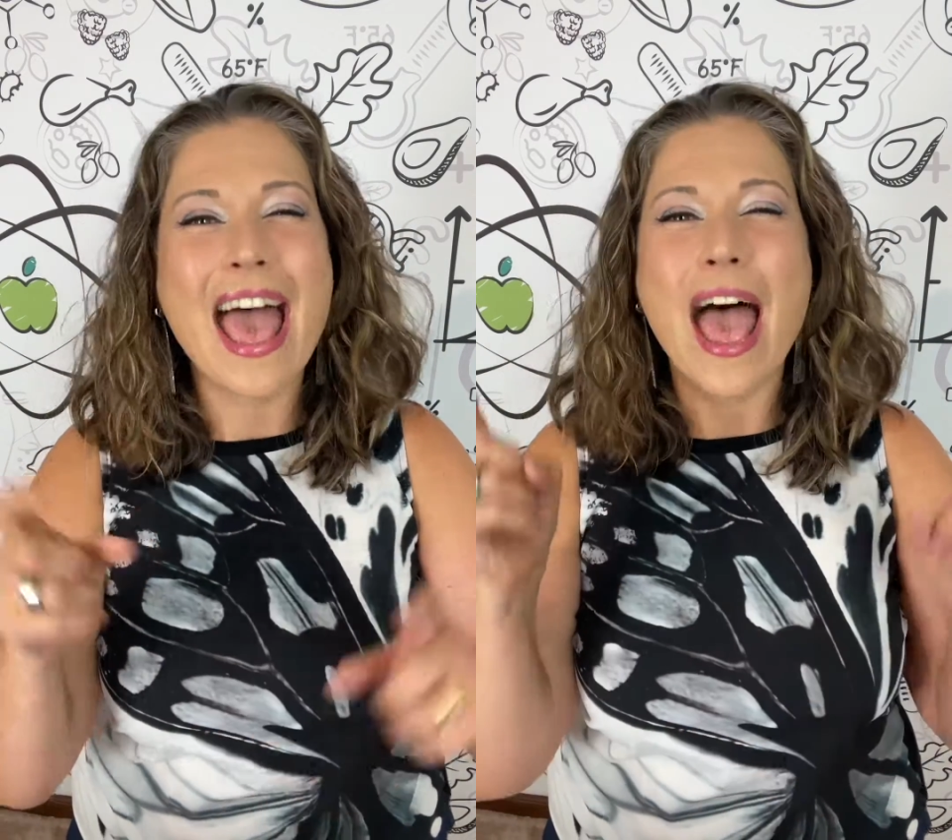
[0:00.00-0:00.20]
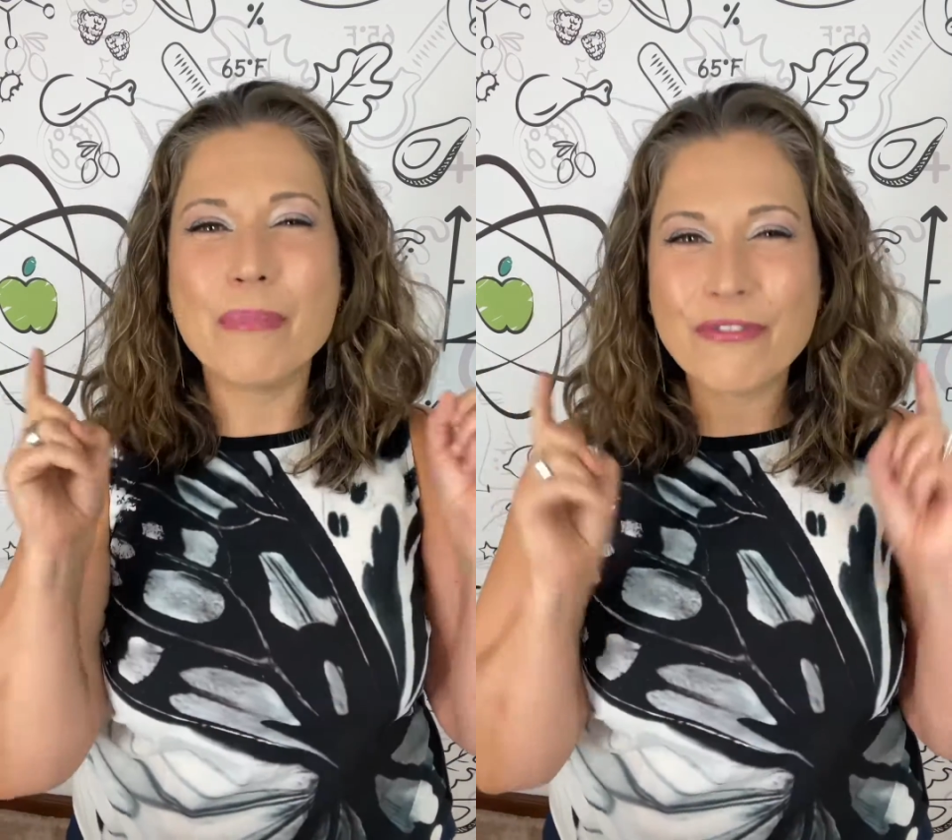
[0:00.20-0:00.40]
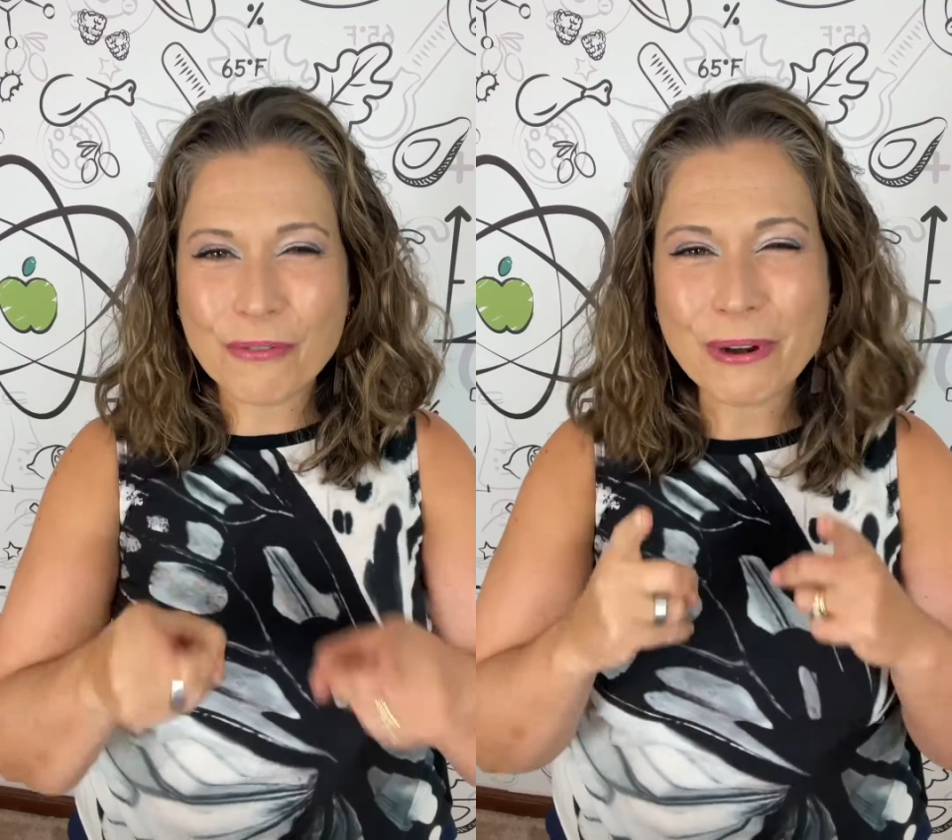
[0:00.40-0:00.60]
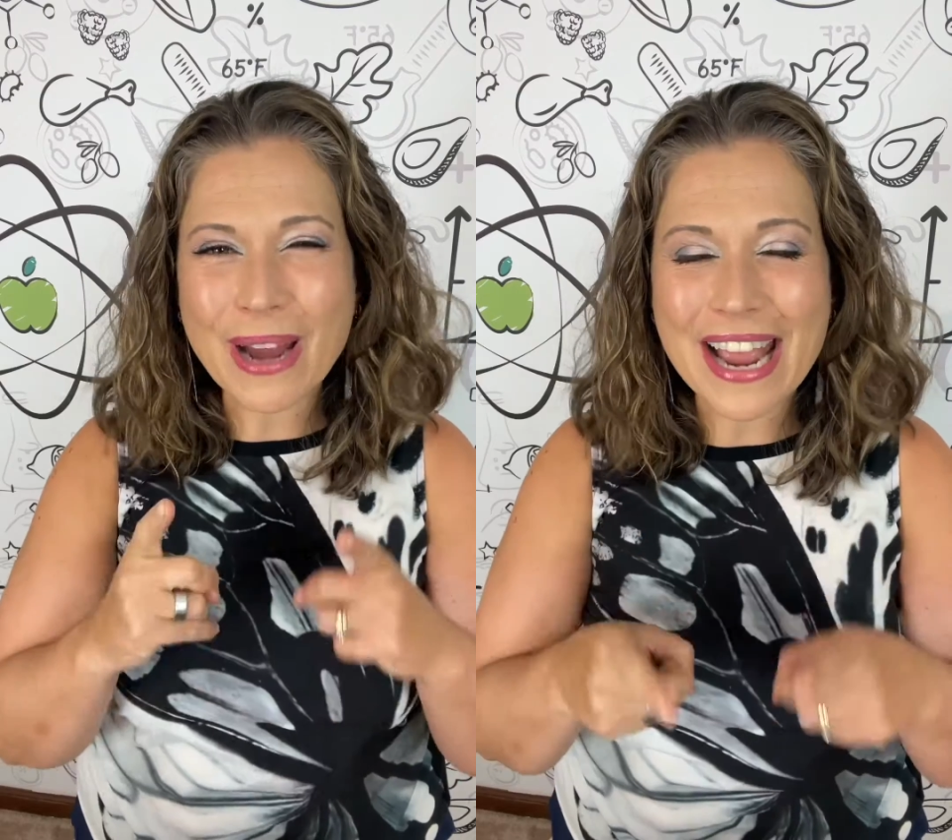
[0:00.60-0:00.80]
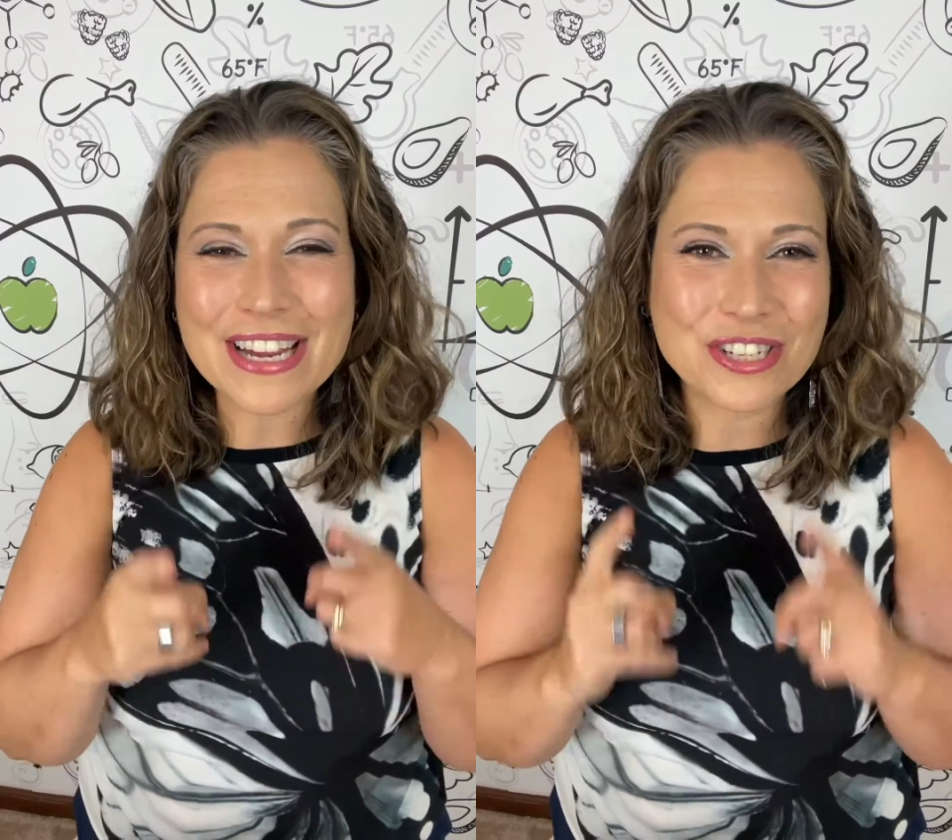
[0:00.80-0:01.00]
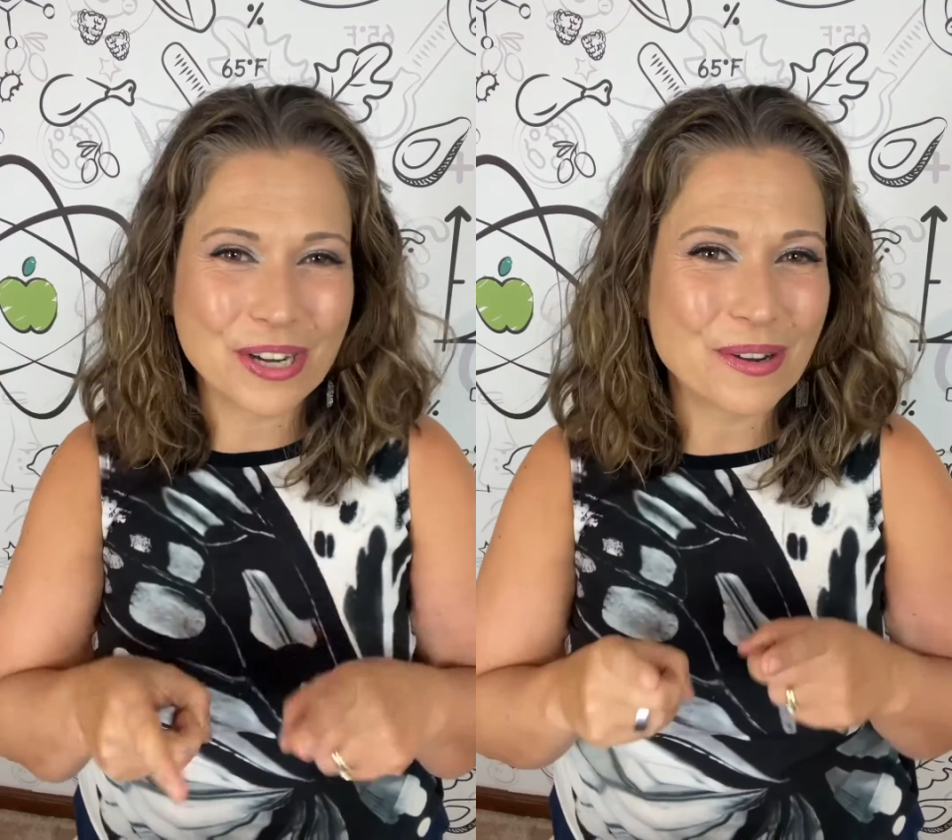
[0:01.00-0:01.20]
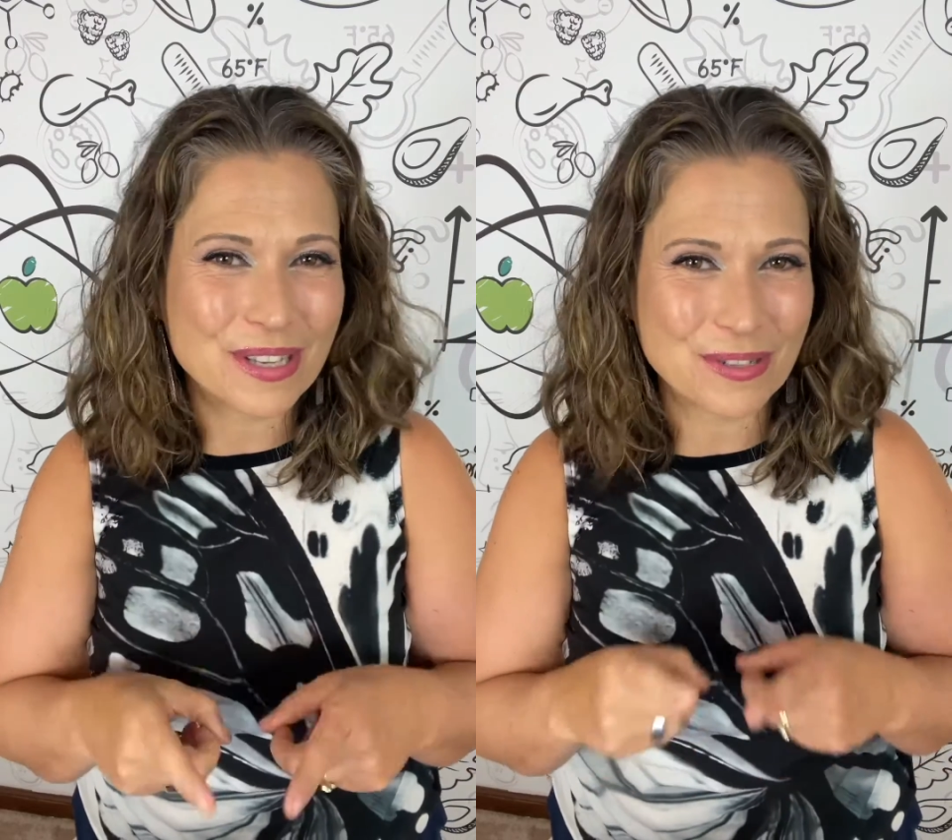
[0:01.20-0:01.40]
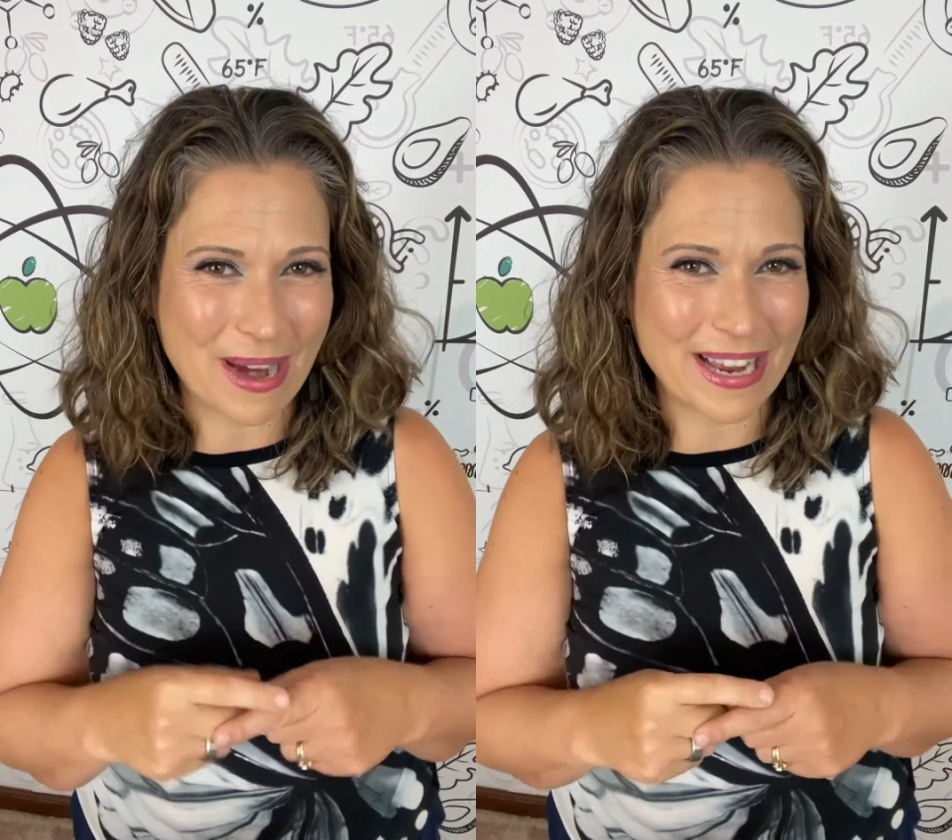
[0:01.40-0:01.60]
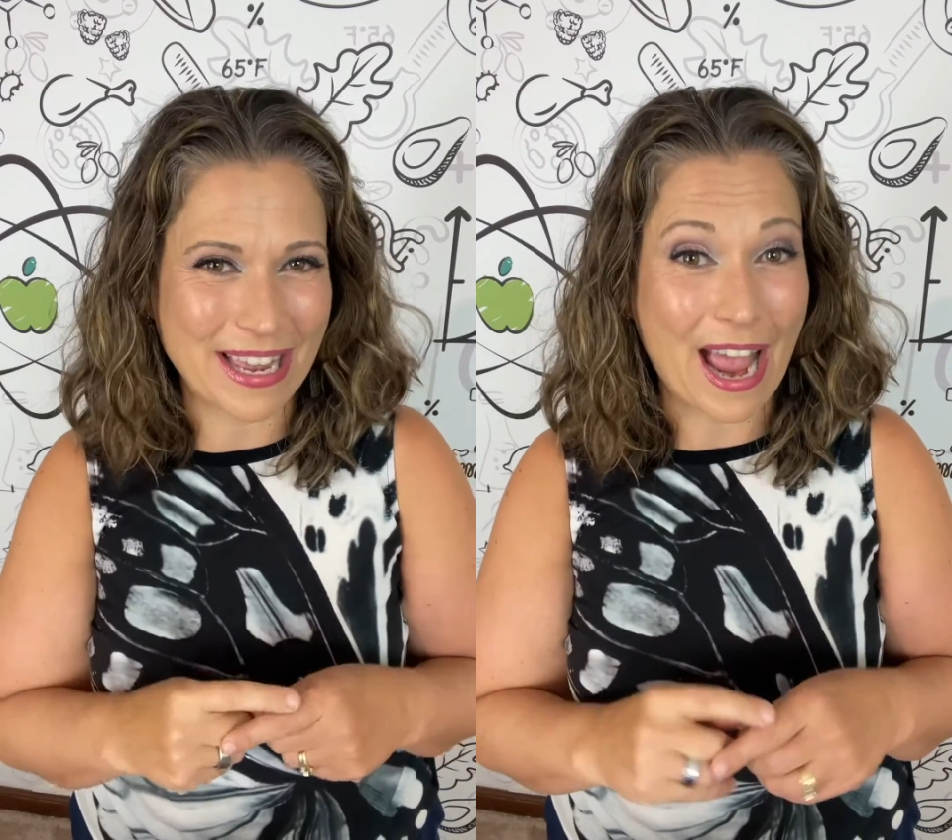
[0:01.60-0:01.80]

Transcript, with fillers: And before I share this ranking,